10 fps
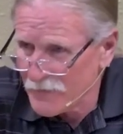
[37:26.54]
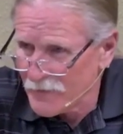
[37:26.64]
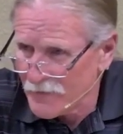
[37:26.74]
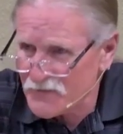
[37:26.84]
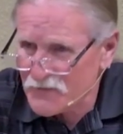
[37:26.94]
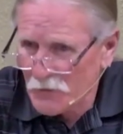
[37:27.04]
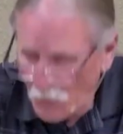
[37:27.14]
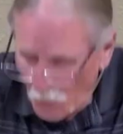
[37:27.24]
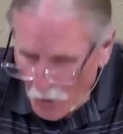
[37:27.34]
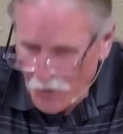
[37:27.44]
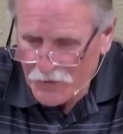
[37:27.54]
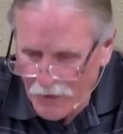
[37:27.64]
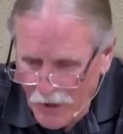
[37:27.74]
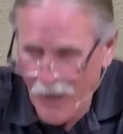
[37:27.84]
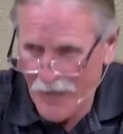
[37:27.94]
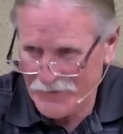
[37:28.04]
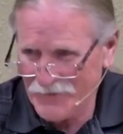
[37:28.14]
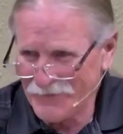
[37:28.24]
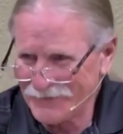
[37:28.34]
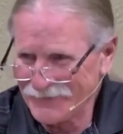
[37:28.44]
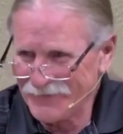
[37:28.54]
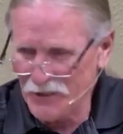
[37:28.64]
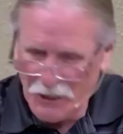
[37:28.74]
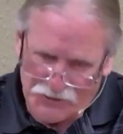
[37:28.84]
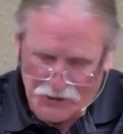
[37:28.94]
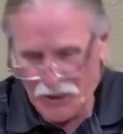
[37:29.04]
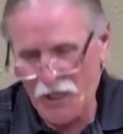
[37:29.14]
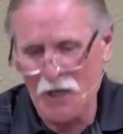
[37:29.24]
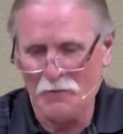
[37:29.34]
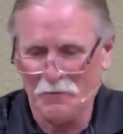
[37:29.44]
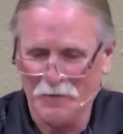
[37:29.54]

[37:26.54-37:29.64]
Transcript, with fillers: it's the Lord God. He has a name.